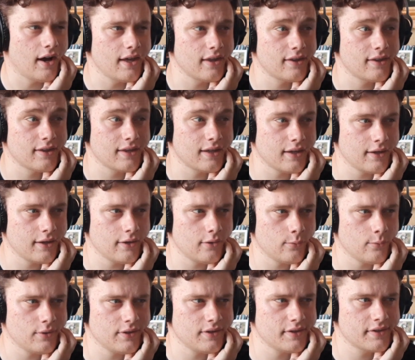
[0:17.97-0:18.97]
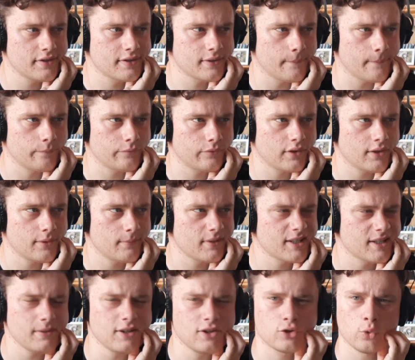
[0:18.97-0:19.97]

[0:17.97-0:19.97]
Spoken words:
think it must have been